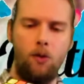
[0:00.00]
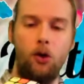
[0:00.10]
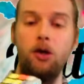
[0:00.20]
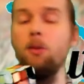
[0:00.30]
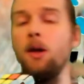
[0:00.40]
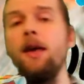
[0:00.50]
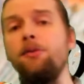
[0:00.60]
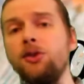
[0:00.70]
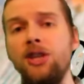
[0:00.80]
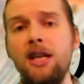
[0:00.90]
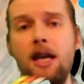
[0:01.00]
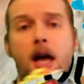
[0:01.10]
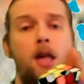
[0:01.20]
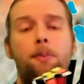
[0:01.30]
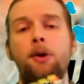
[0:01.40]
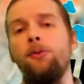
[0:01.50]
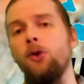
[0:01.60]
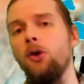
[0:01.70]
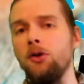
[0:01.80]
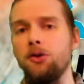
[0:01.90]
Or you will never see the beautiful
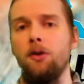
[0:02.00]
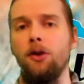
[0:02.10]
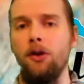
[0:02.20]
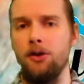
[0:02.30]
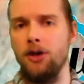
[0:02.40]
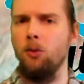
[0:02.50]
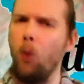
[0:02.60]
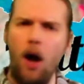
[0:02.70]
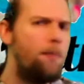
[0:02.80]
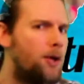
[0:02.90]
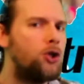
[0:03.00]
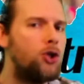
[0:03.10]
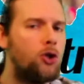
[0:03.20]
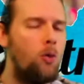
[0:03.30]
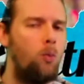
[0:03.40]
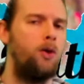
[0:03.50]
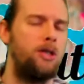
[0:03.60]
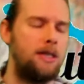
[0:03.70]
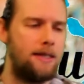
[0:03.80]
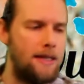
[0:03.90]
colours that are on the other side. Why? Because you don't want
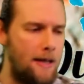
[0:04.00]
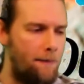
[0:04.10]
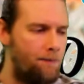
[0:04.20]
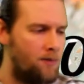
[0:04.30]
to see.